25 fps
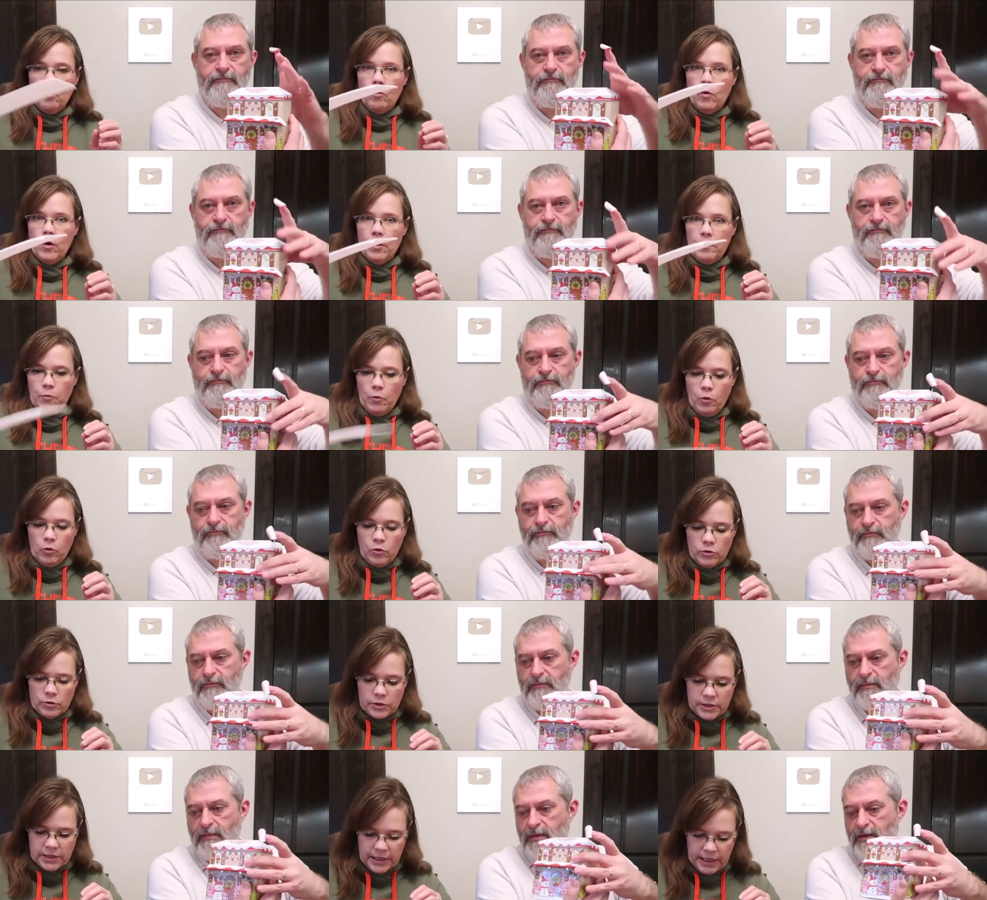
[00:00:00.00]
Speaker 1: One
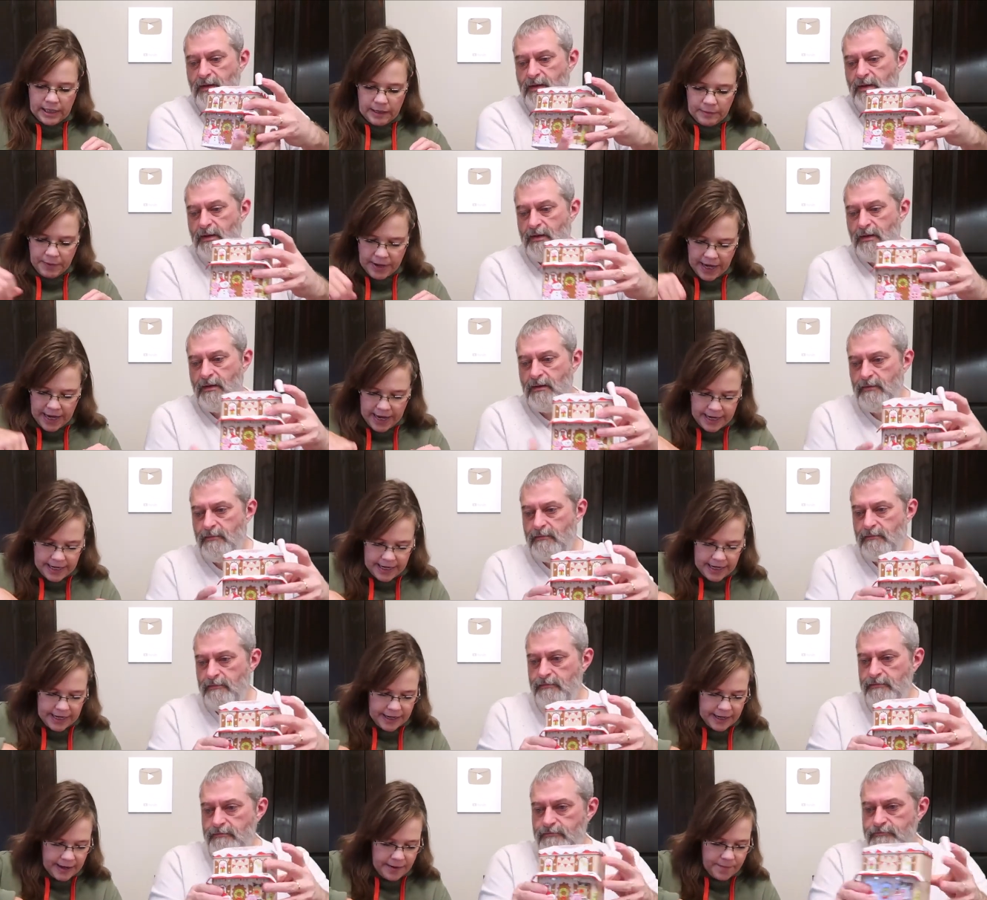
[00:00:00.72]
more set of
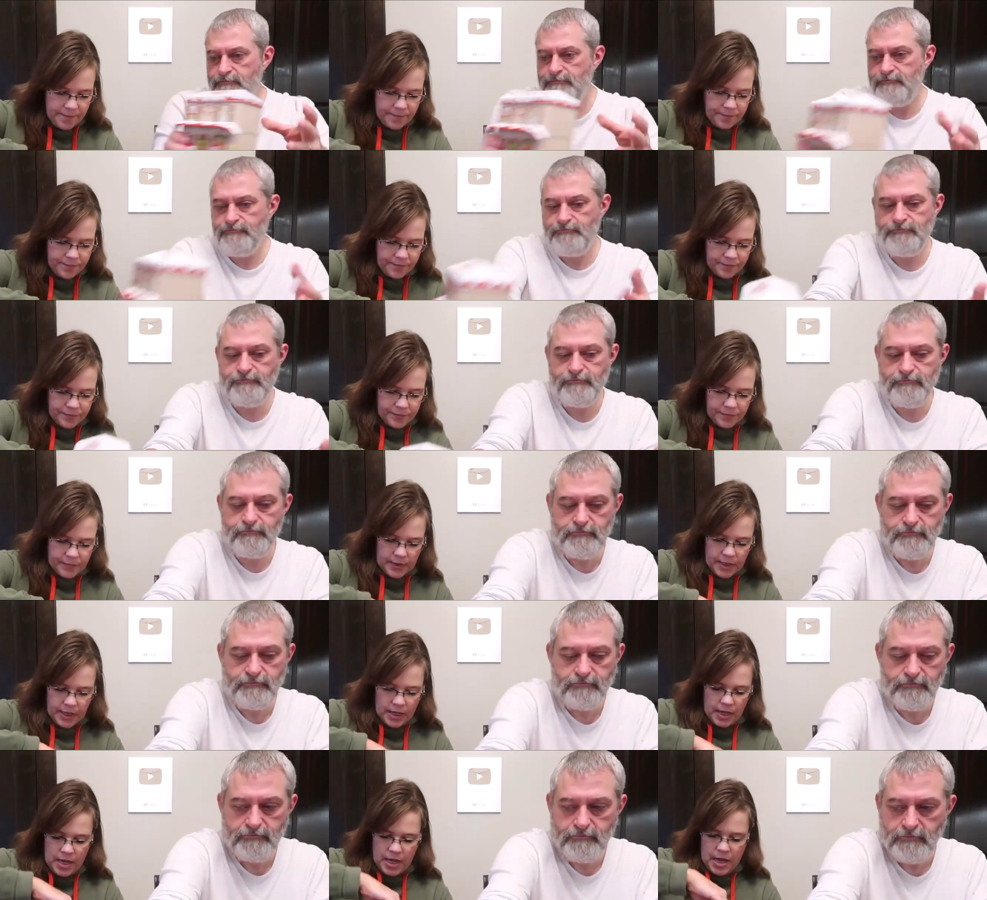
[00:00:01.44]
padding.
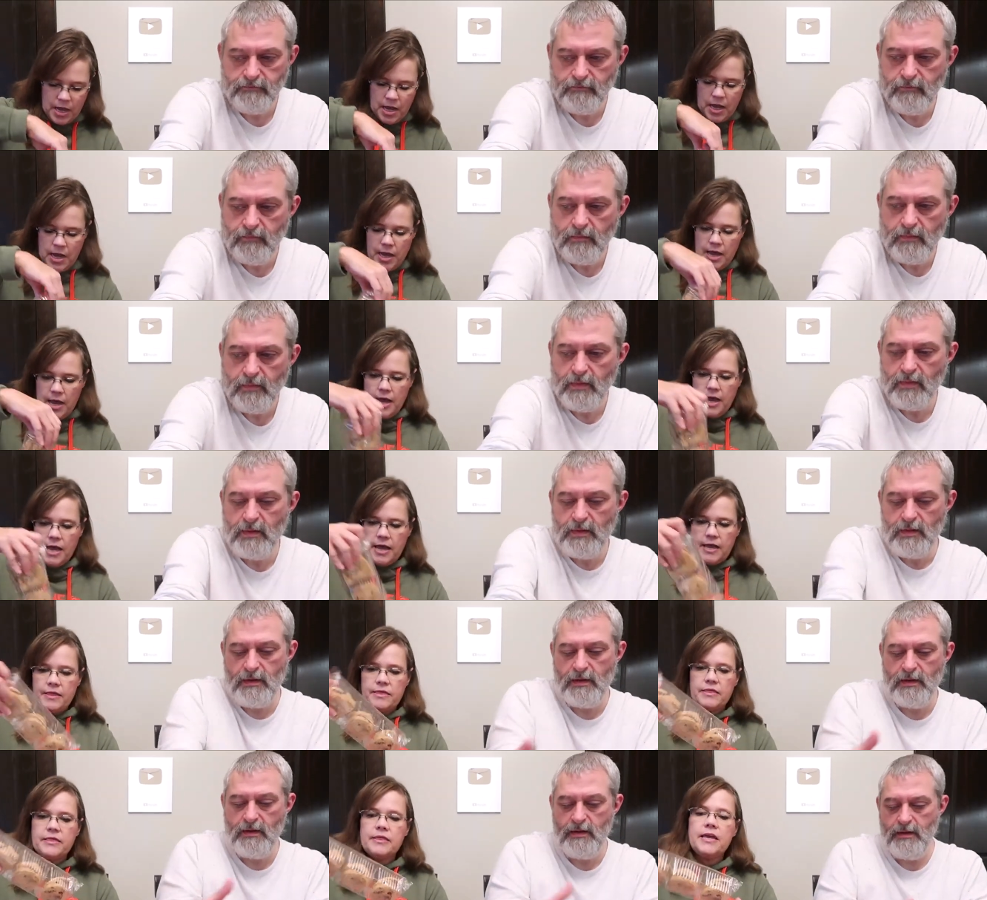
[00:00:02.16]

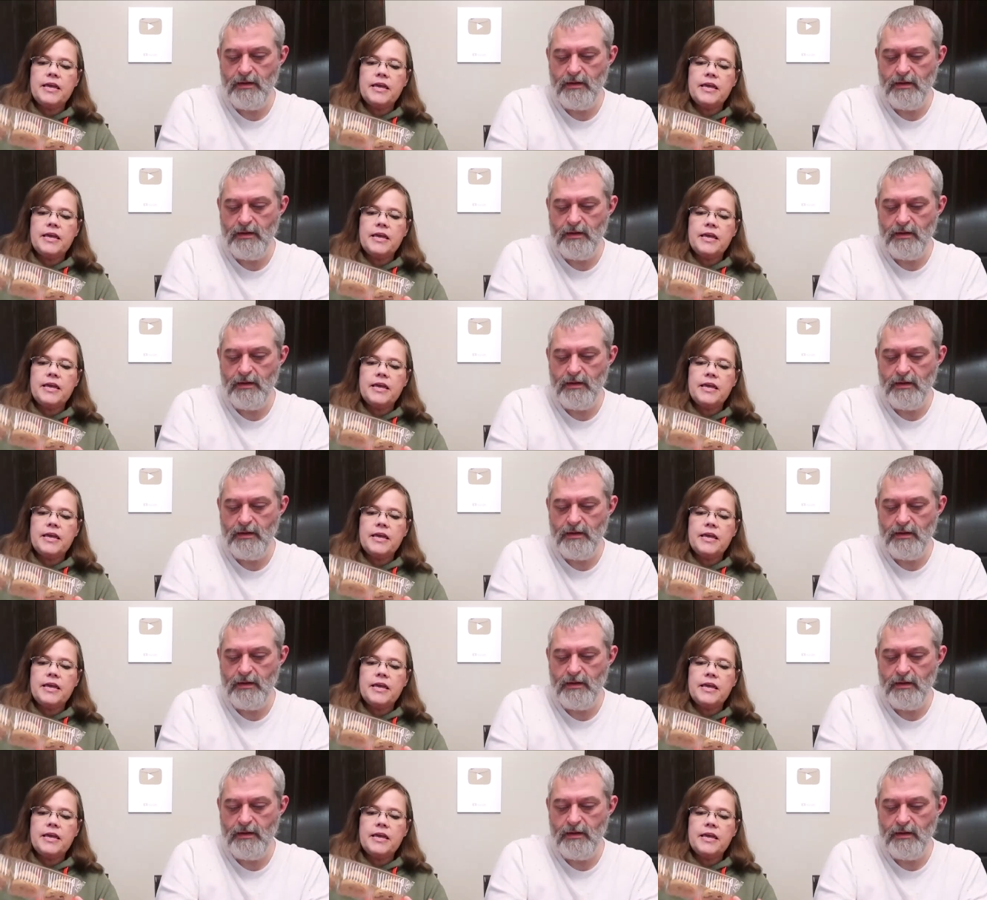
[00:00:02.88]
And